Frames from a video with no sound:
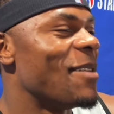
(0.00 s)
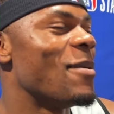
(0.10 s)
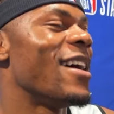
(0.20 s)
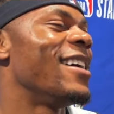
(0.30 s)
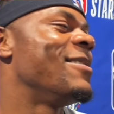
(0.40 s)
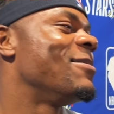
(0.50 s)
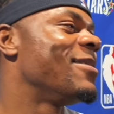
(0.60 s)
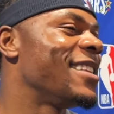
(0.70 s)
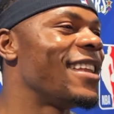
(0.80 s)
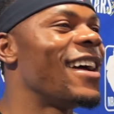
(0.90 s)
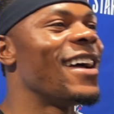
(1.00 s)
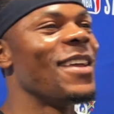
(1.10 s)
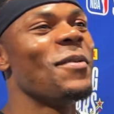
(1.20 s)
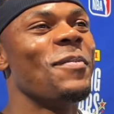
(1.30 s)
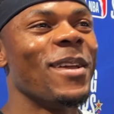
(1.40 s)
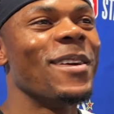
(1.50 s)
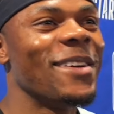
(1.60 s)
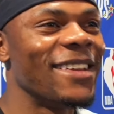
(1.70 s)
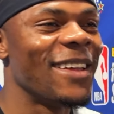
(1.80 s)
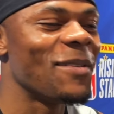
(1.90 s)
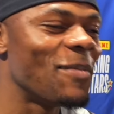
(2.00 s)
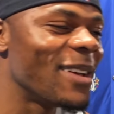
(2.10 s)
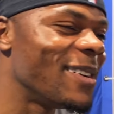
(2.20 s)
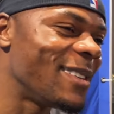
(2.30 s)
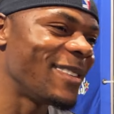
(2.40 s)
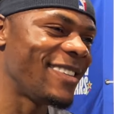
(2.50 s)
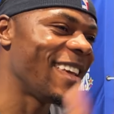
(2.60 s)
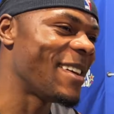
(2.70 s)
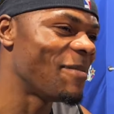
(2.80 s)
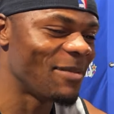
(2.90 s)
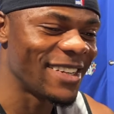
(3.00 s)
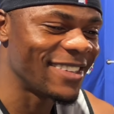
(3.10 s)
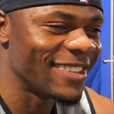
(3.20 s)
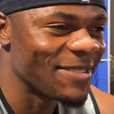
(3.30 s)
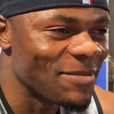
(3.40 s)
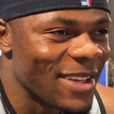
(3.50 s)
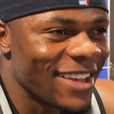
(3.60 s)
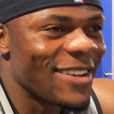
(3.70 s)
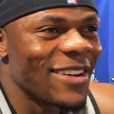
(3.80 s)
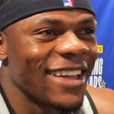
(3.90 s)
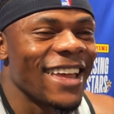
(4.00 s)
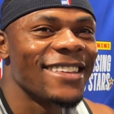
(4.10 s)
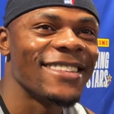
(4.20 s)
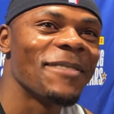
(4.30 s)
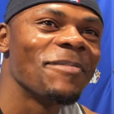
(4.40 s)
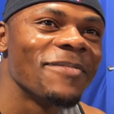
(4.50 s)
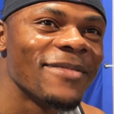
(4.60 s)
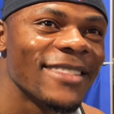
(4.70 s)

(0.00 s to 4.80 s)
But he'll be good. He'll be good to see him, just me going against him.